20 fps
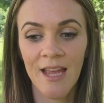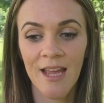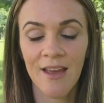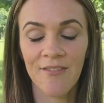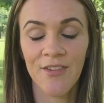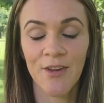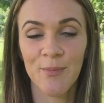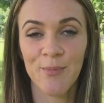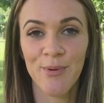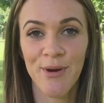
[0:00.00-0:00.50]

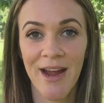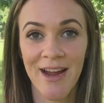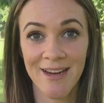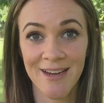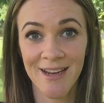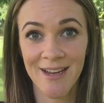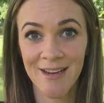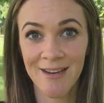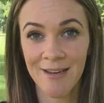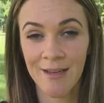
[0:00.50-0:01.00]
if you're
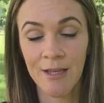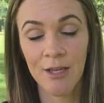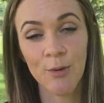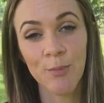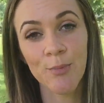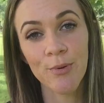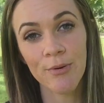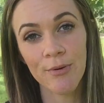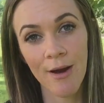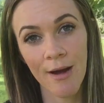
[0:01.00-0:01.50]
pregnant, you
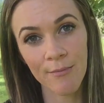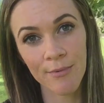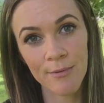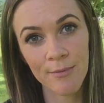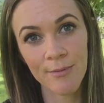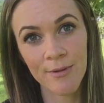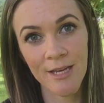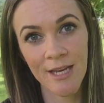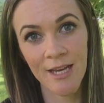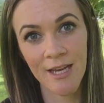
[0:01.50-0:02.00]

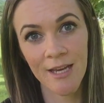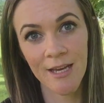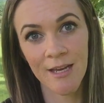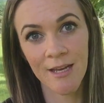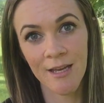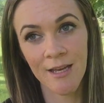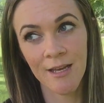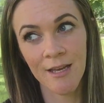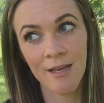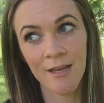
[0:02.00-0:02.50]
probably
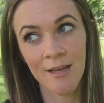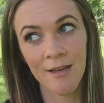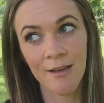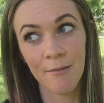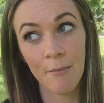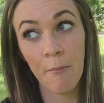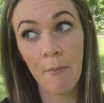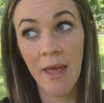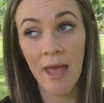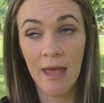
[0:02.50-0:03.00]

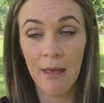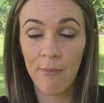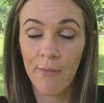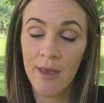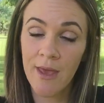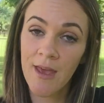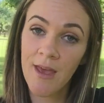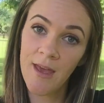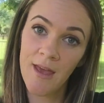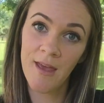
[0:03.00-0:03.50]

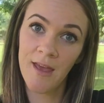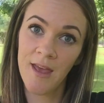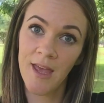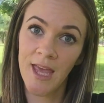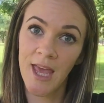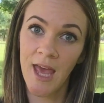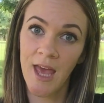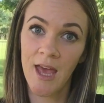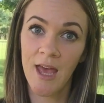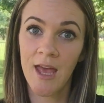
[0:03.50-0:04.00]
maybe
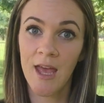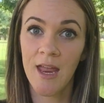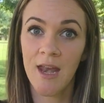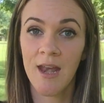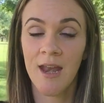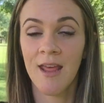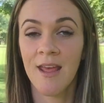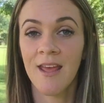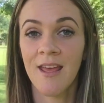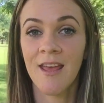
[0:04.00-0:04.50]

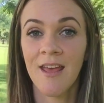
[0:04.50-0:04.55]
can